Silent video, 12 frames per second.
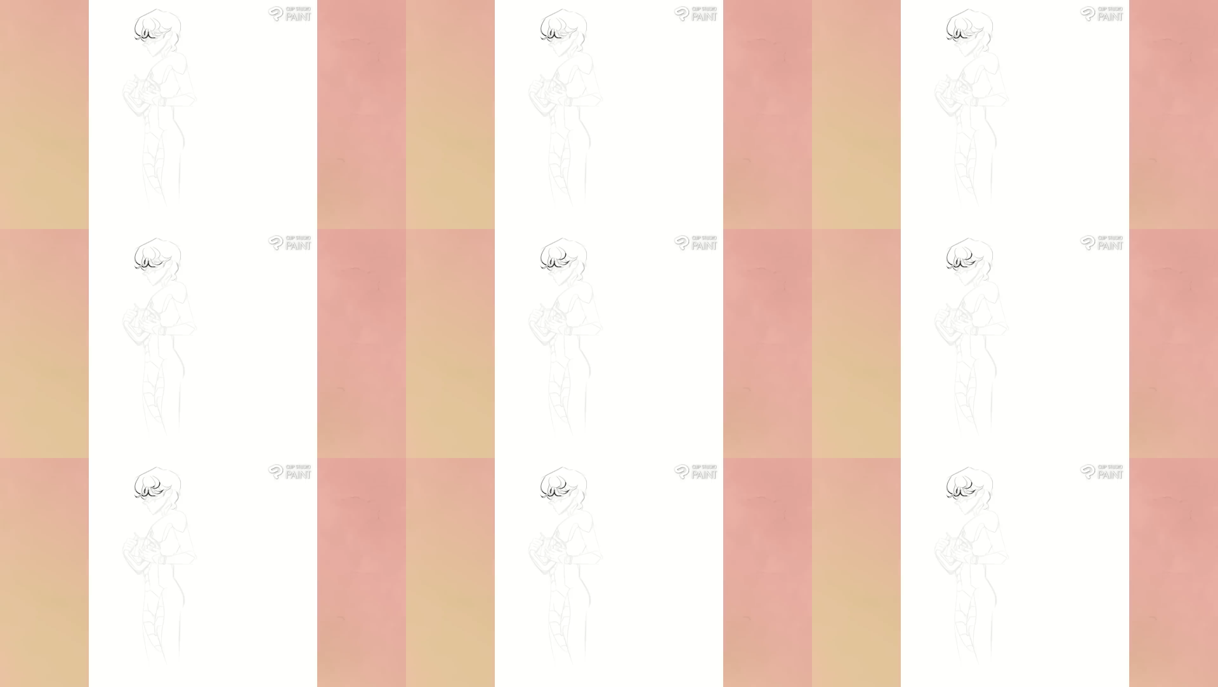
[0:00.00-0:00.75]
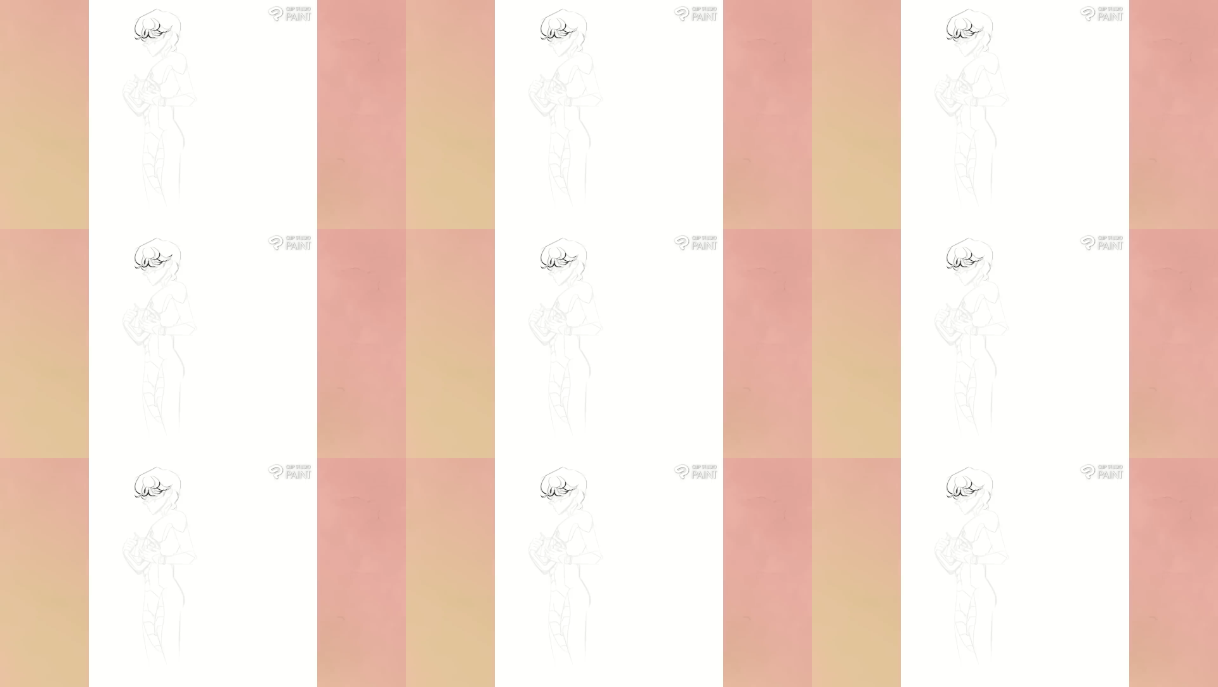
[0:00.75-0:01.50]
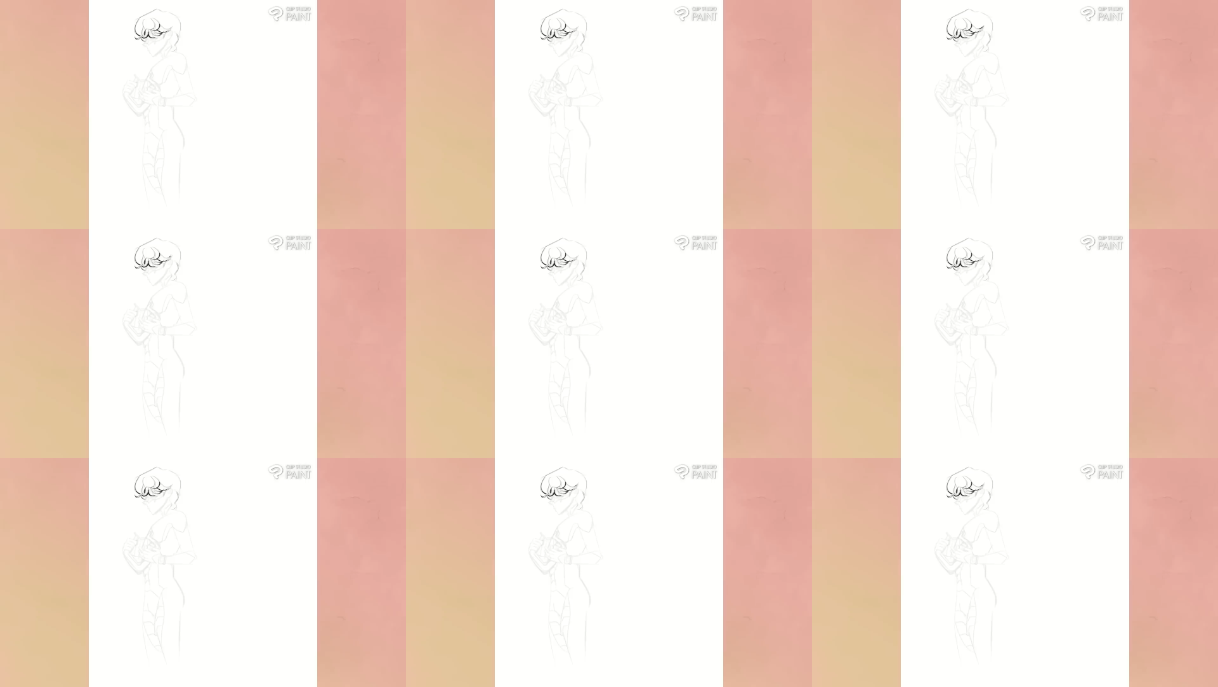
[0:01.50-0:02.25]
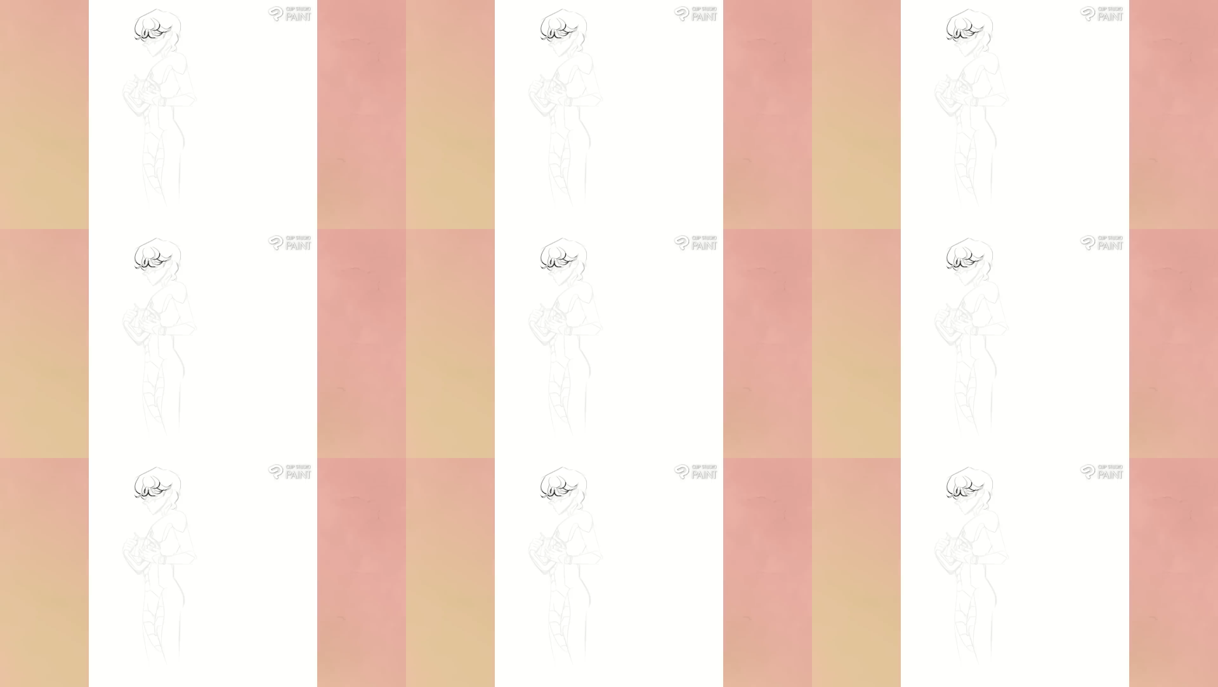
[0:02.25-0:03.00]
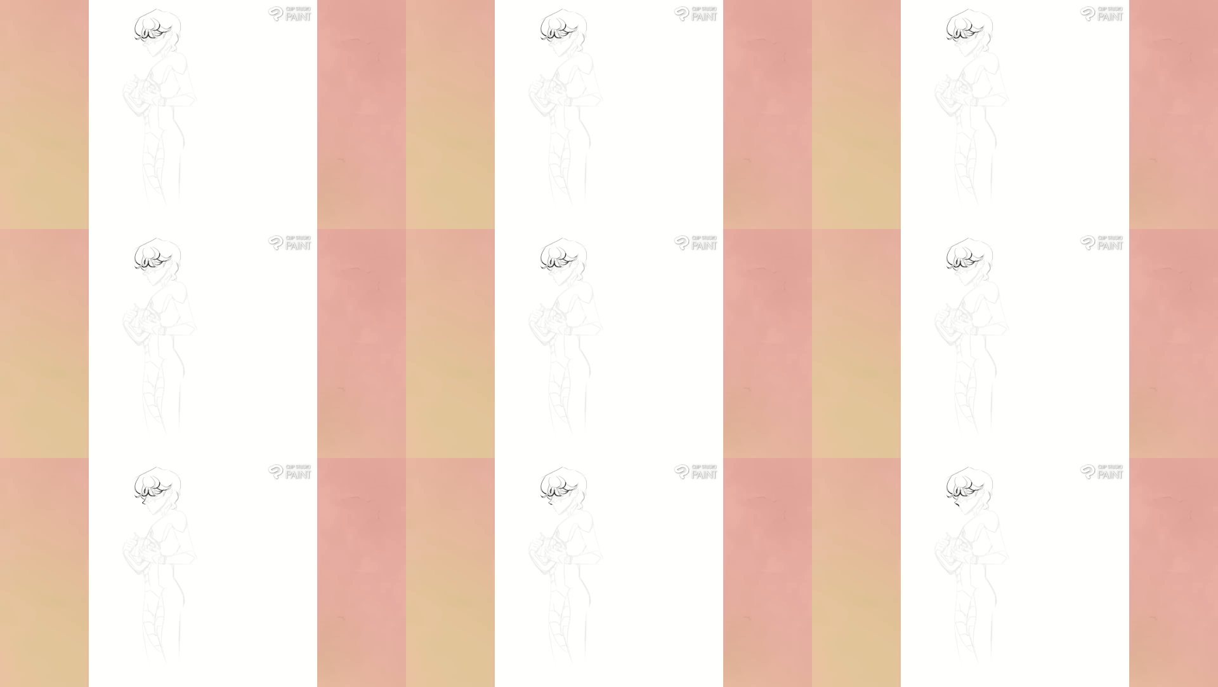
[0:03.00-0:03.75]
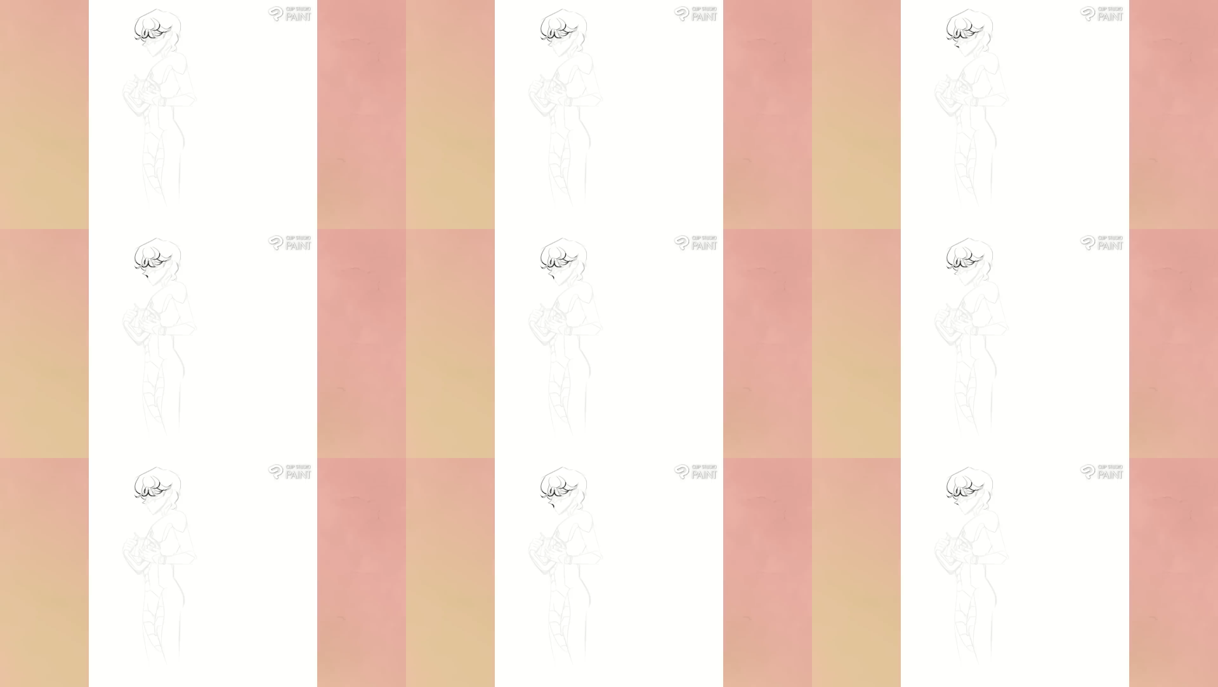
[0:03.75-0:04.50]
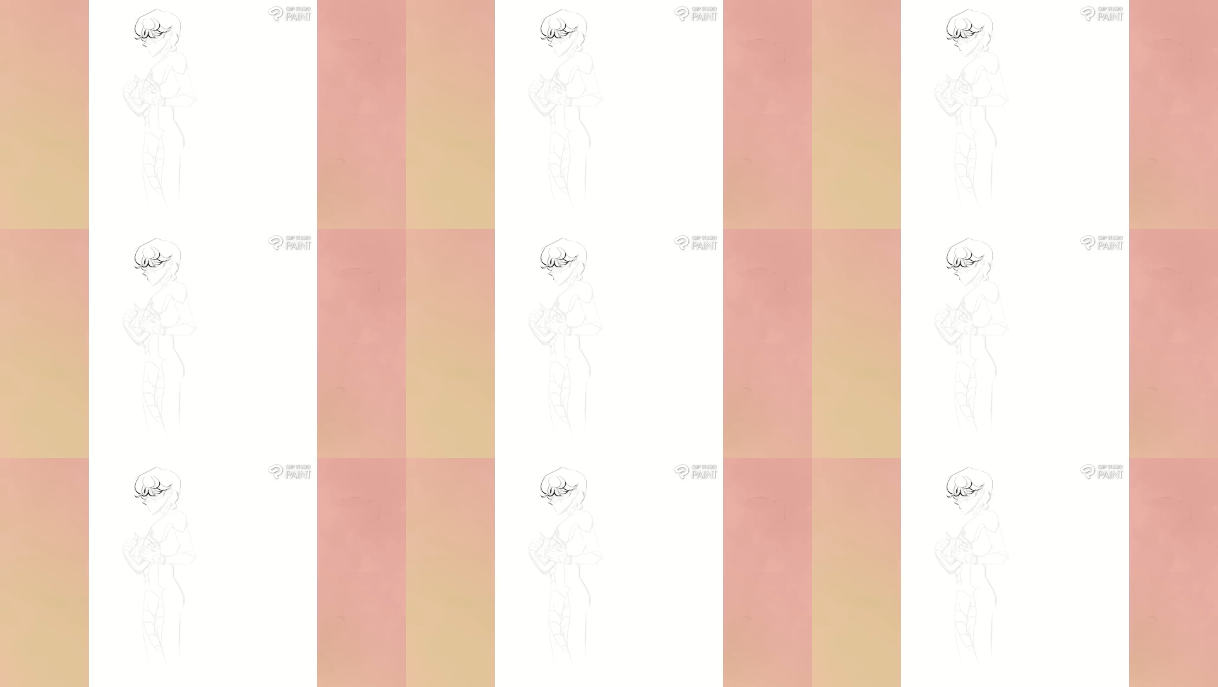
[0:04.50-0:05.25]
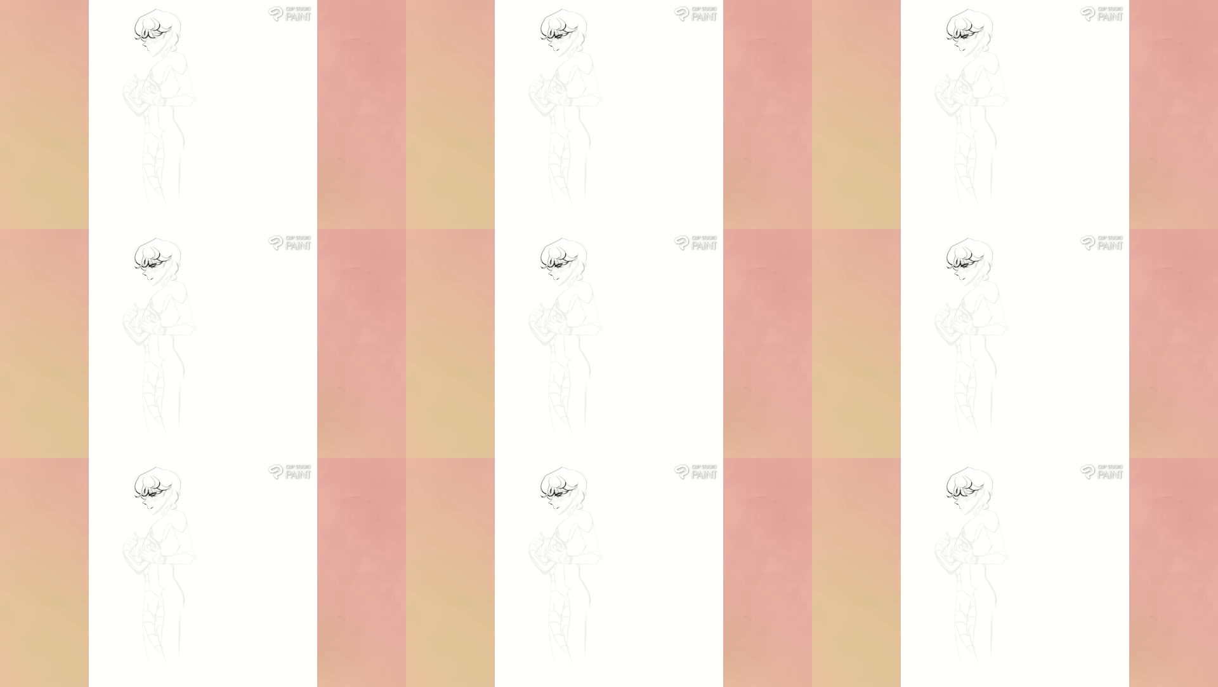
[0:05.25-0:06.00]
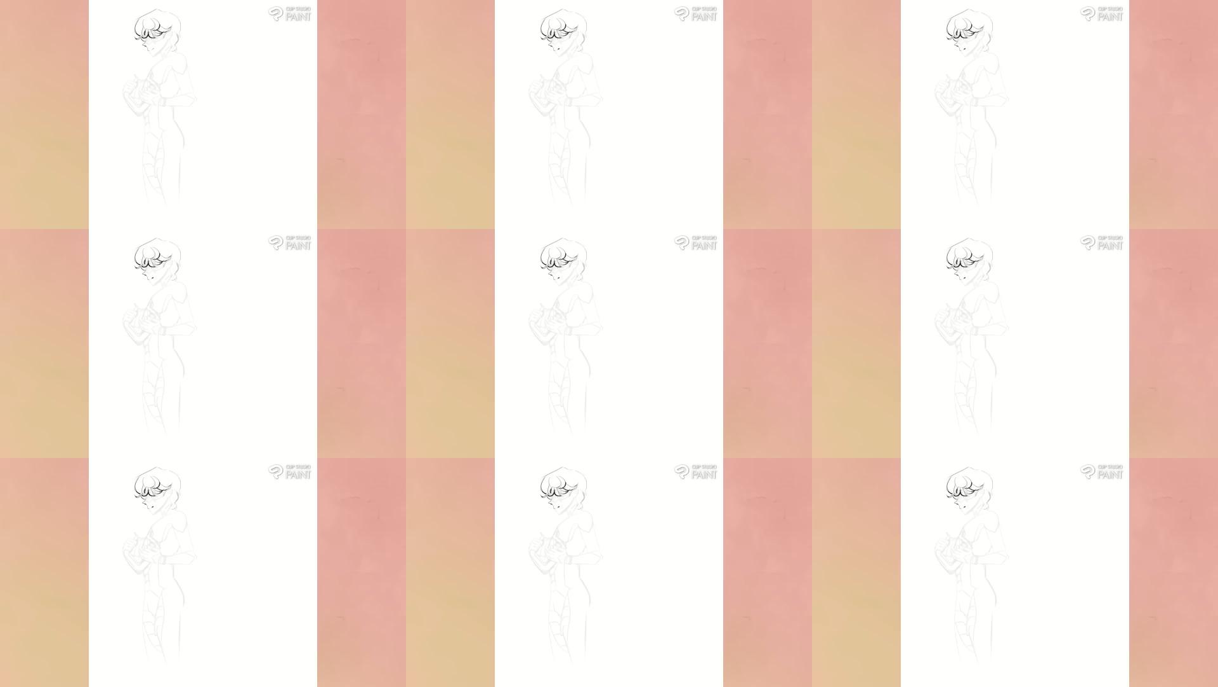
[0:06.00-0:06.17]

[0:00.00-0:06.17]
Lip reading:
(no speaker visible)